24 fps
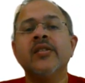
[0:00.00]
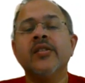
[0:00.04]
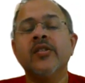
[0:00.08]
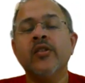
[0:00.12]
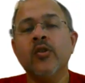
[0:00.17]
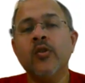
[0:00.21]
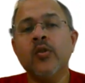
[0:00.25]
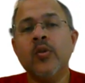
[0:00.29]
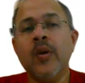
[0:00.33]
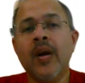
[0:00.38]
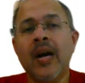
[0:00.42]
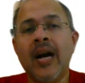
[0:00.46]

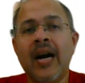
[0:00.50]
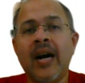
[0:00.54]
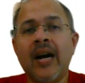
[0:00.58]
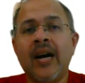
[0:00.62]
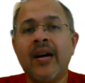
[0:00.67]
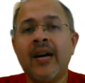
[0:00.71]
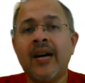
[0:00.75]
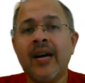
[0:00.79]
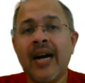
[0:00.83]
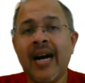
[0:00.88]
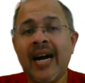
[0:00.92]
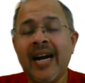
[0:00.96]
So
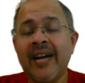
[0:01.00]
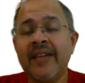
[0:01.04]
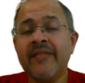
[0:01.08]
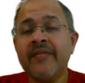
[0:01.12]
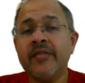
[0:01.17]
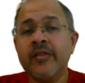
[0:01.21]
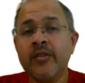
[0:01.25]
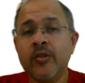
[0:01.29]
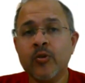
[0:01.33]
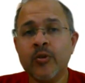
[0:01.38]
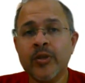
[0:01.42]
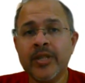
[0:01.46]
I
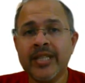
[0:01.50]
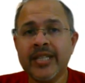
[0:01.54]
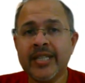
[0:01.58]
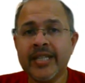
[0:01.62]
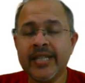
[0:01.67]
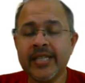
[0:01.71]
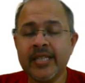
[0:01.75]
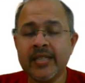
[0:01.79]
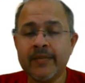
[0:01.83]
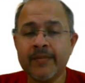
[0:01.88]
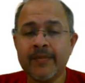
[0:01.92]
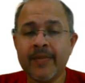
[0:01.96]
have 2
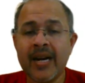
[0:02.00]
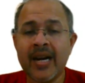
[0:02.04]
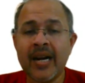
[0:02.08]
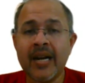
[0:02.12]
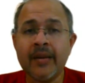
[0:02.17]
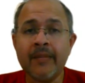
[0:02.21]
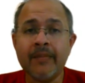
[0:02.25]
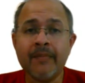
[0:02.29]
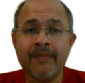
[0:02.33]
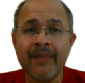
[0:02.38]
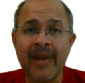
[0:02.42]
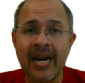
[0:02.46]
degrees.
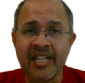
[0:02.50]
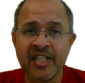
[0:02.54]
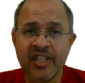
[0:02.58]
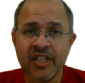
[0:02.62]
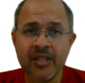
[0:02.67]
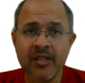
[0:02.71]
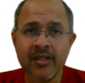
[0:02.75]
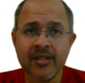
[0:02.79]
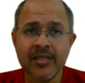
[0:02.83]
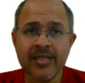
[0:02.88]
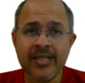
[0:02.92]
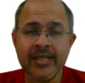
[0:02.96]
My
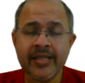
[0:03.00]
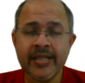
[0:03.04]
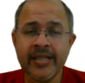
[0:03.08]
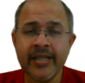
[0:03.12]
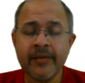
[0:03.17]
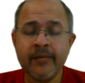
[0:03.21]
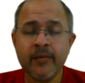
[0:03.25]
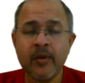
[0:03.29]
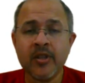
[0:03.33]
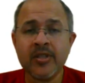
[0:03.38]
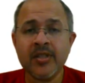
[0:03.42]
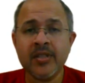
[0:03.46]
bachelor's
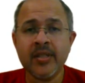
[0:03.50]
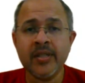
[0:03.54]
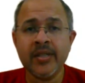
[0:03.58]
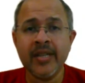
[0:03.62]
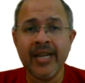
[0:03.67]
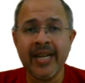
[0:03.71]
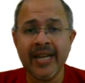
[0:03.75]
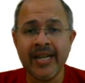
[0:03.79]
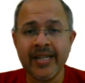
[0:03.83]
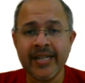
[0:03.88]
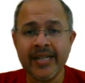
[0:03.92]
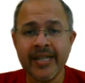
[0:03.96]
degree was
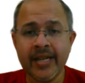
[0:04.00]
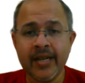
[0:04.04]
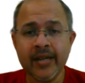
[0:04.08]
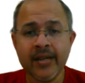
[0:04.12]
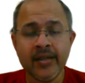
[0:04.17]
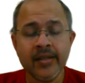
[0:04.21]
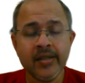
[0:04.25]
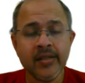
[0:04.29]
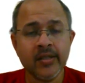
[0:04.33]
in India.